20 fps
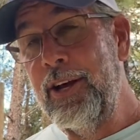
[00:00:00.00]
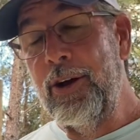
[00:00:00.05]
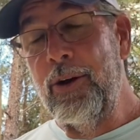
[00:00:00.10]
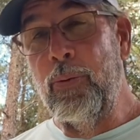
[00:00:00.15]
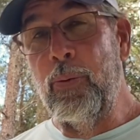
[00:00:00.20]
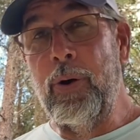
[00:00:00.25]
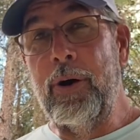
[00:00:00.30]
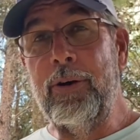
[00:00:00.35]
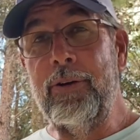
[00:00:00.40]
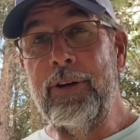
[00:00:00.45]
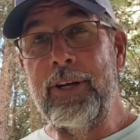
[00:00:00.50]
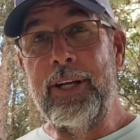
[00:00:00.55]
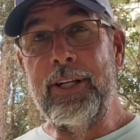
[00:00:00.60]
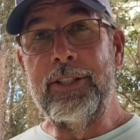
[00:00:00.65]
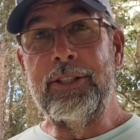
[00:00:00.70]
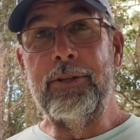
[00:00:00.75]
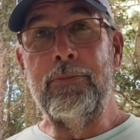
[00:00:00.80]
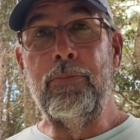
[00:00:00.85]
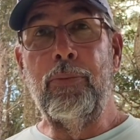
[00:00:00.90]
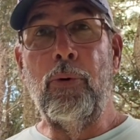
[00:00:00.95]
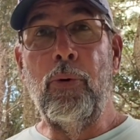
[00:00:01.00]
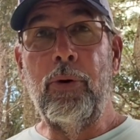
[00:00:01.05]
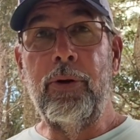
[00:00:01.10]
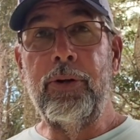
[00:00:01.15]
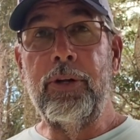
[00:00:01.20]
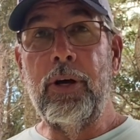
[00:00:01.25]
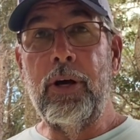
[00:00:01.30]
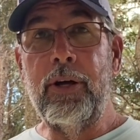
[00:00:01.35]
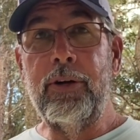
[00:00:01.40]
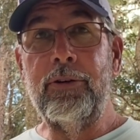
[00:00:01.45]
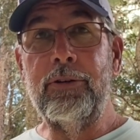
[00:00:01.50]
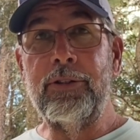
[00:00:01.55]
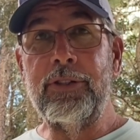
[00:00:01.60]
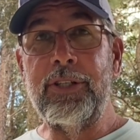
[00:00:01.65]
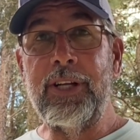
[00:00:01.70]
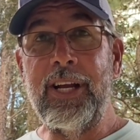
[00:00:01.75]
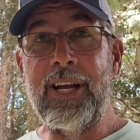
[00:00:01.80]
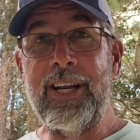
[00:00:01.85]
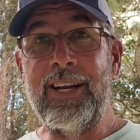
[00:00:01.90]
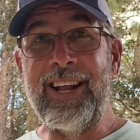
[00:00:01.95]
well, it's important to
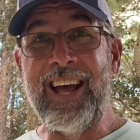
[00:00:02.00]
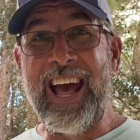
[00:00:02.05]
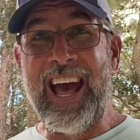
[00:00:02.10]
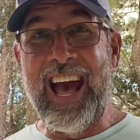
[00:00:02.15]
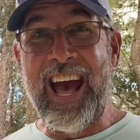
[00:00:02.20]
understand